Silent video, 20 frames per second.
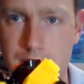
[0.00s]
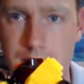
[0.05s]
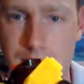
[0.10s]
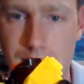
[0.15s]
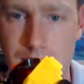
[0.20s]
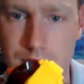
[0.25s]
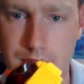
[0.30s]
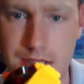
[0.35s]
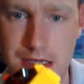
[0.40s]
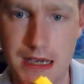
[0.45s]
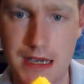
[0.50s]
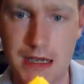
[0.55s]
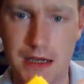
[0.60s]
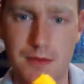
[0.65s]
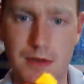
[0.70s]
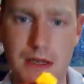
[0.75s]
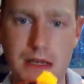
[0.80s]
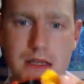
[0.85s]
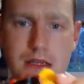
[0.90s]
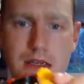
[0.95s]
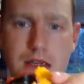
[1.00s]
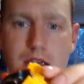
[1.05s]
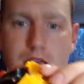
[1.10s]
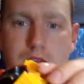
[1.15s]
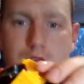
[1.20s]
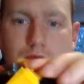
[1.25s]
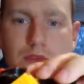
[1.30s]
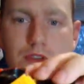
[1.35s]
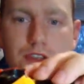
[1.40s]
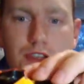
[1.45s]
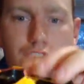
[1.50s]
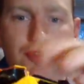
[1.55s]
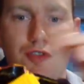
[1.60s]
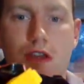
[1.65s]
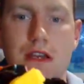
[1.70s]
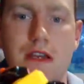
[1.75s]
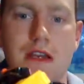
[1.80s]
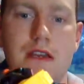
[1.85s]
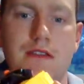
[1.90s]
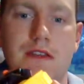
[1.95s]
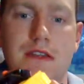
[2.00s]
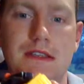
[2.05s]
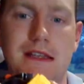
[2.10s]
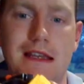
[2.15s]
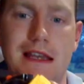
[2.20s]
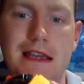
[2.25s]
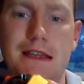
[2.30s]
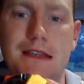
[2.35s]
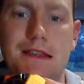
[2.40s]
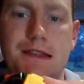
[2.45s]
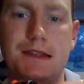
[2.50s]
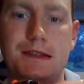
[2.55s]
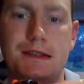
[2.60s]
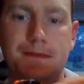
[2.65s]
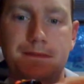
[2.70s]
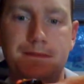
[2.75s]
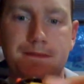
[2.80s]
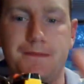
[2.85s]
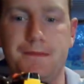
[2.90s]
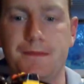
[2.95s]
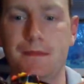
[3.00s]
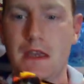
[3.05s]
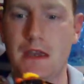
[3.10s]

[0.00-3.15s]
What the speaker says: We tuck his little tail away, straighten out these legs.